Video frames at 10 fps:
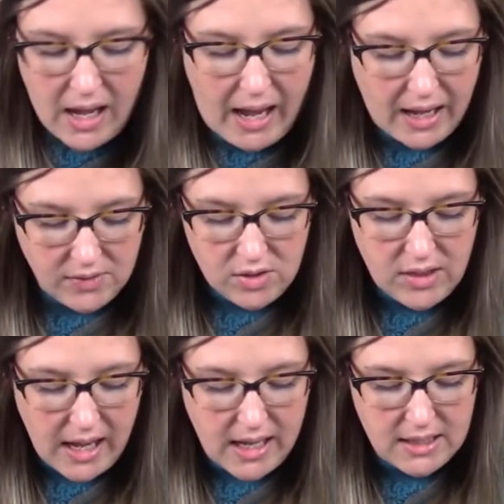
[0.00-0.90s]
After
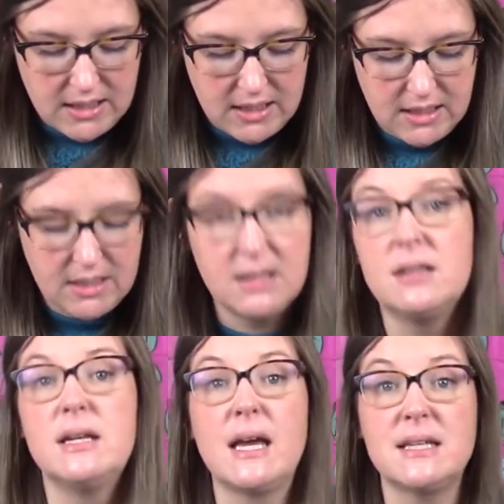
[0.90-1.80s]
that,
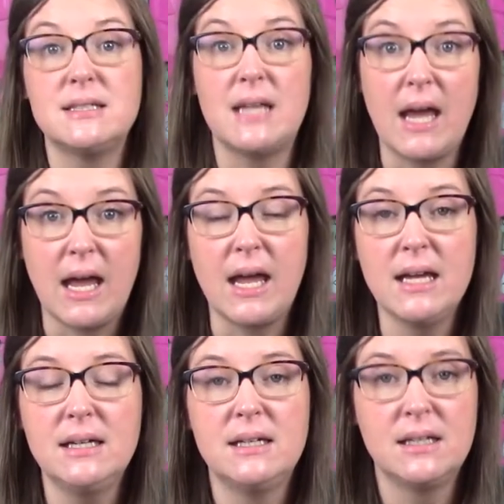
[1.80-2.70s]
the next
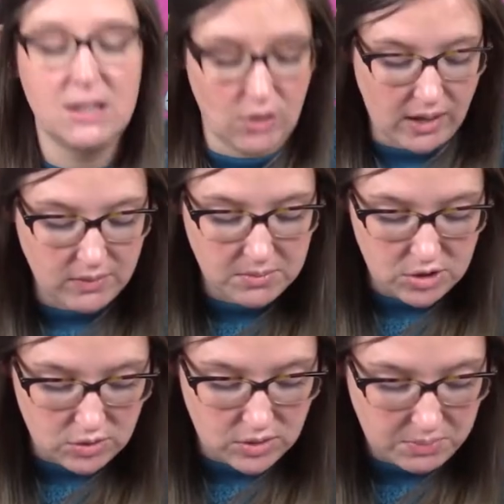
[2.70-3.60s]
day, you have them
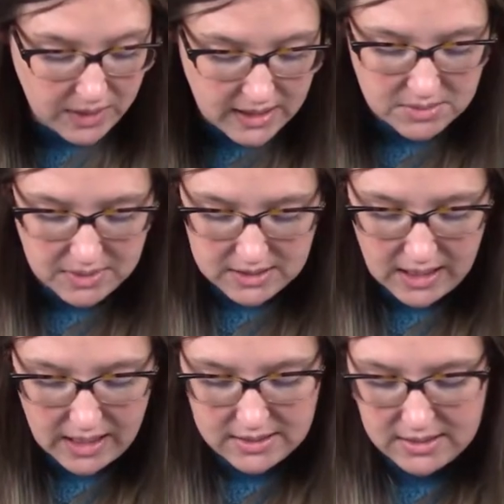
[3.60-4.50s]
do the placement
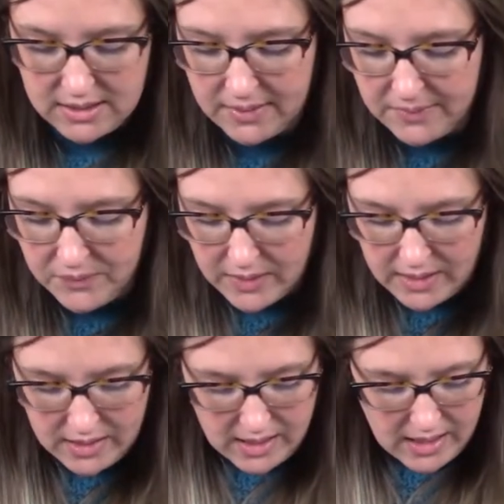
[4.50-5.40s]
test.
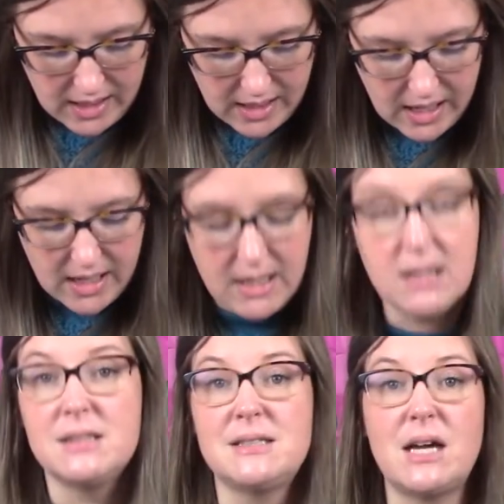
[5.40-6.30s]
And
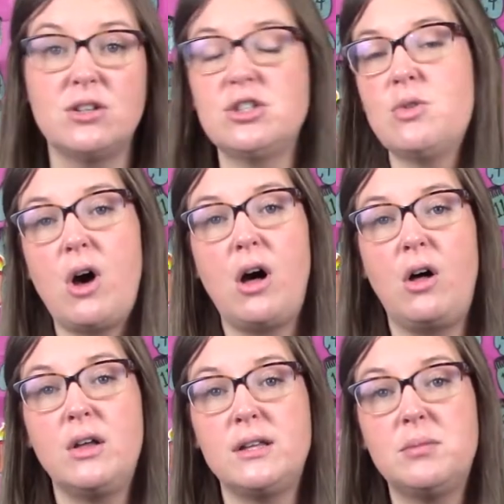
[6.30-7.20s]
it tells you
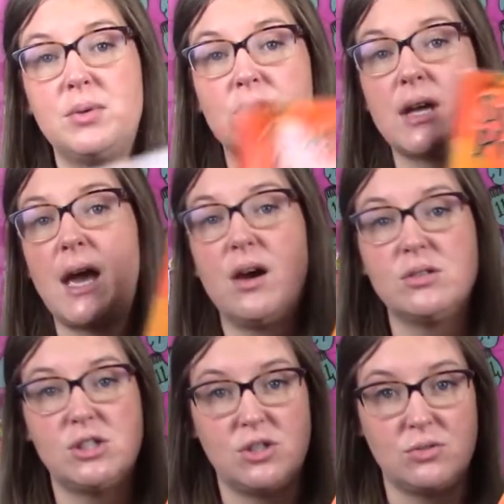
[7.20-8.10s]
all in the book how
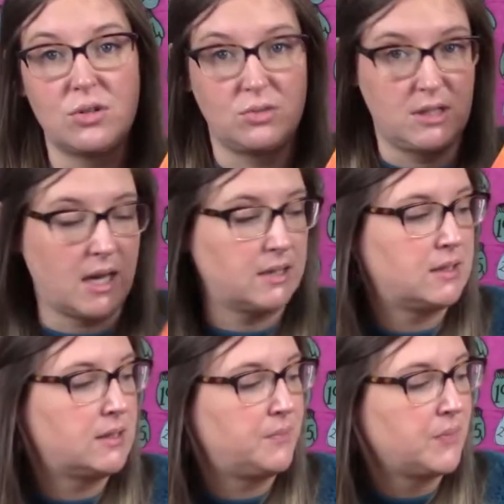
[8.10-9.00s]
to do those tests.